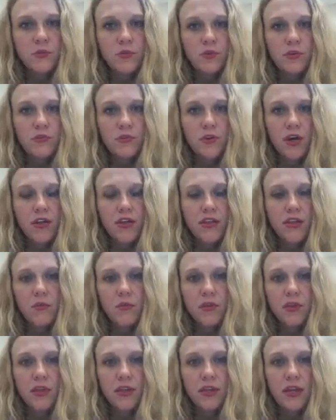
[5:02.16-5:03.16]
We've got the
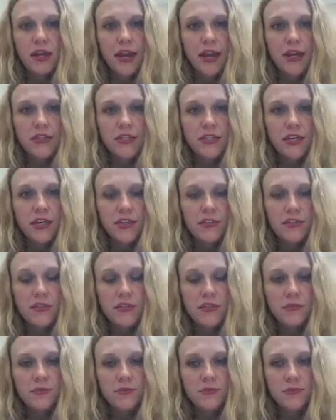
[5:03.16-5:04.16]
ability to add
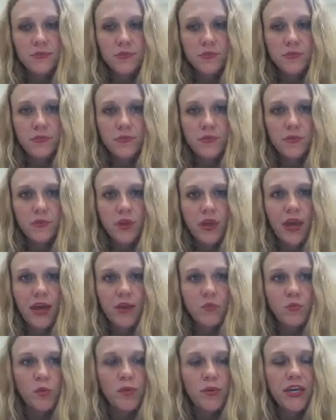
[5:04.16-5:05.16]
text, add
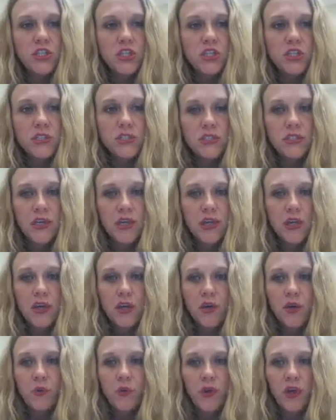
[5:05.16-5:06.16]
more pages.
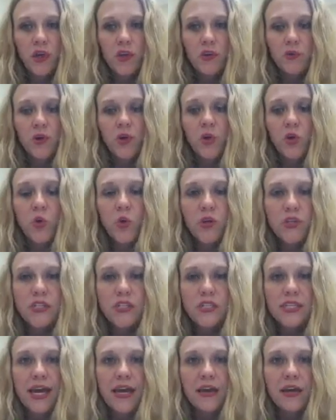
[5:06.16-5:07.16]
We can record
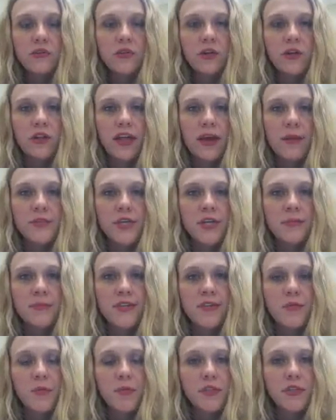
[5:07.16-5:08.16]
sound. Our laptops
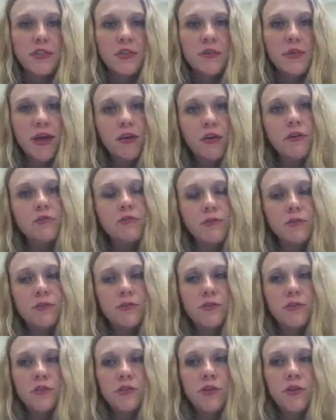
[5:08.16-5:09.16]
have built-in
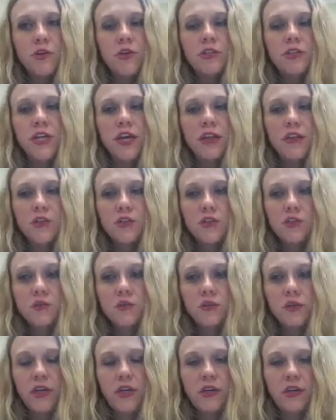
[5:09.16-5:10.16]
microphones, so you can tell a
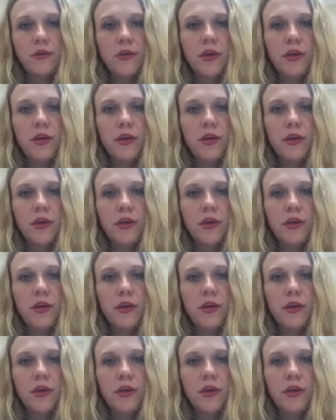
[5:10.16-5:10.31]
story.